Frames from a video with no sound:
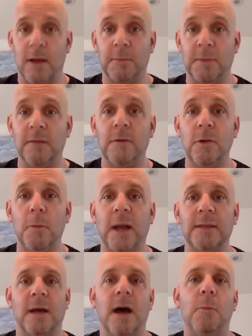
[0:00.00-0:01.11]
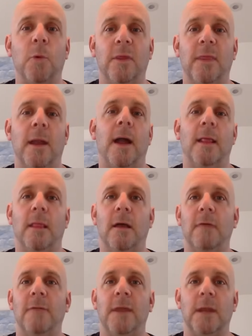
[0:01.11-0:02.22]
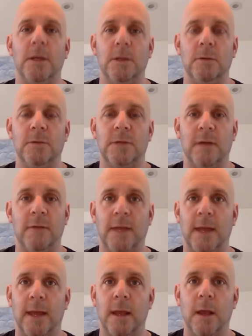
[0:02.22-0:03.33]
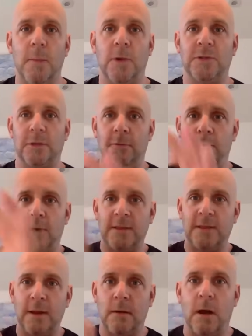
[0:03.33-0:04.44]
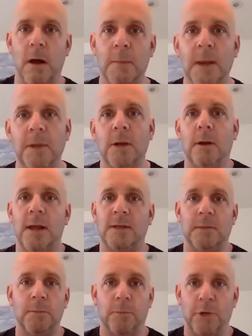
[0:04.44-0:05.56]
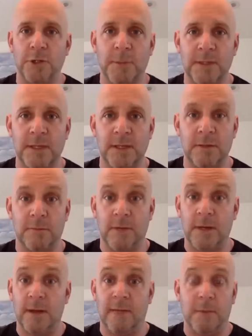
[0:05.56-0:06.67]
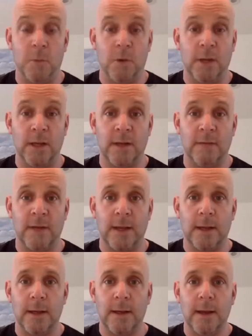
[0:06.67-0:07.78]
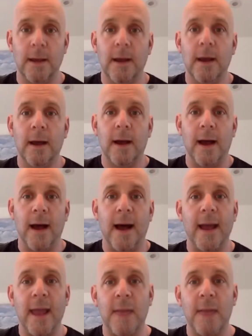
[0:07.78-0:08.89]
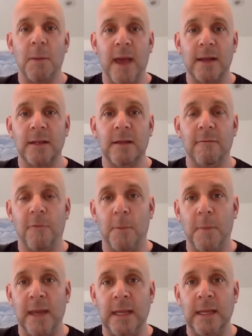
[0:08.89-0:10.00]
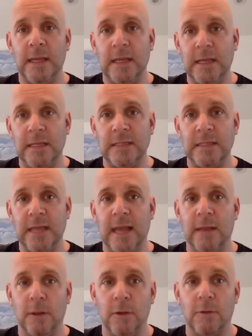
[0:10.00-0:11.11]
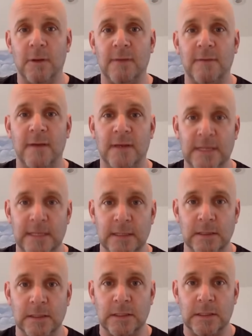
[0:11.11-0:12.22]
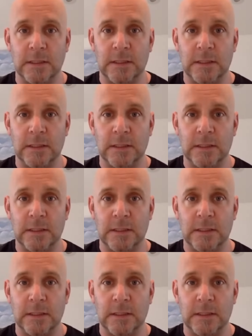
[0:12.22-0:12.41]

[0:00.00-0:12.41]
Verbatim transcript: I'm giving you my top one that I love that I use every day, posted right there on my mirror as I'm brushing my teeth. Read it every morning and evening. I am a magnet for many easy and lucrative deals.